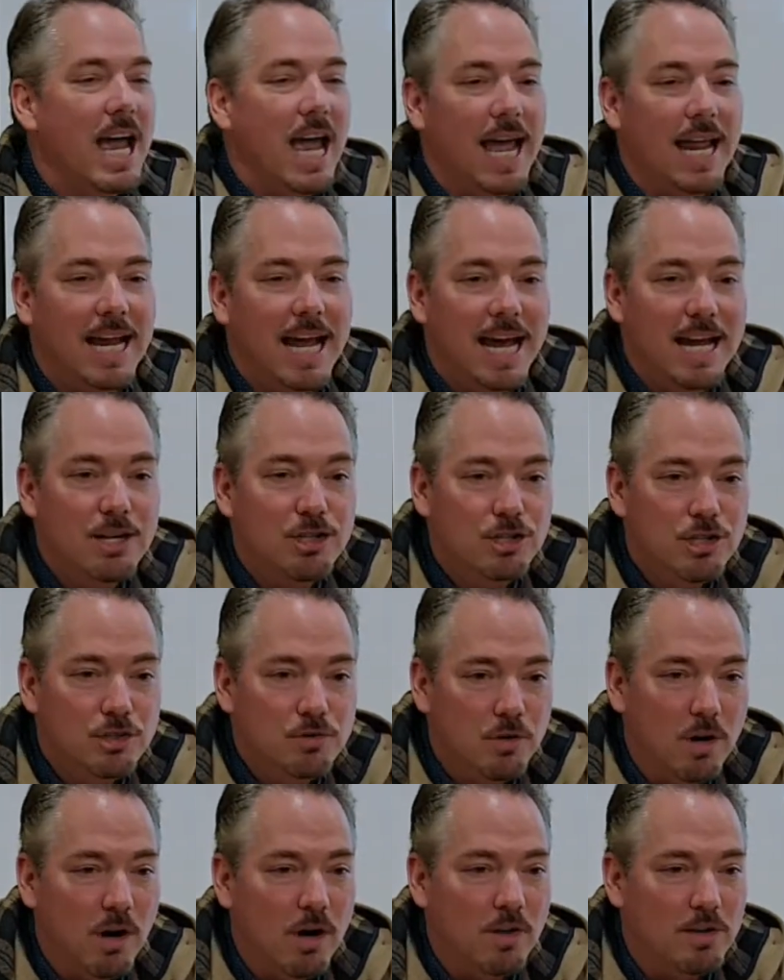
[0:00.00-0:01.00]
And I used to
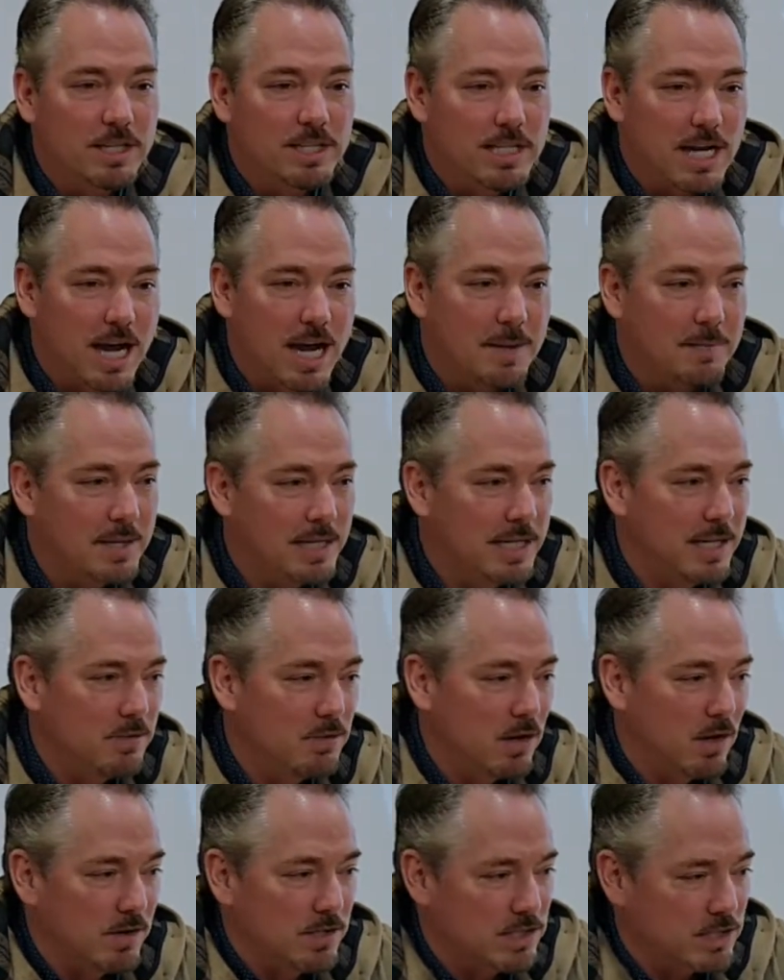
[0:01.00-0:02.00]
draw all the time, and he would
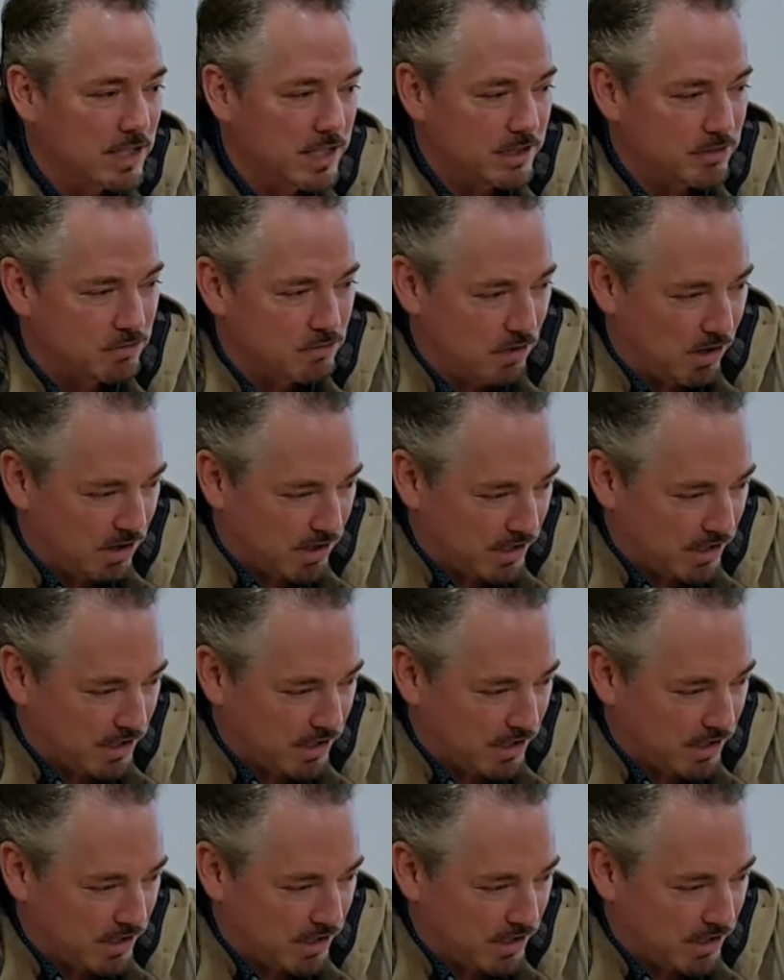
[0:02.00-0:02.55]
always say, draw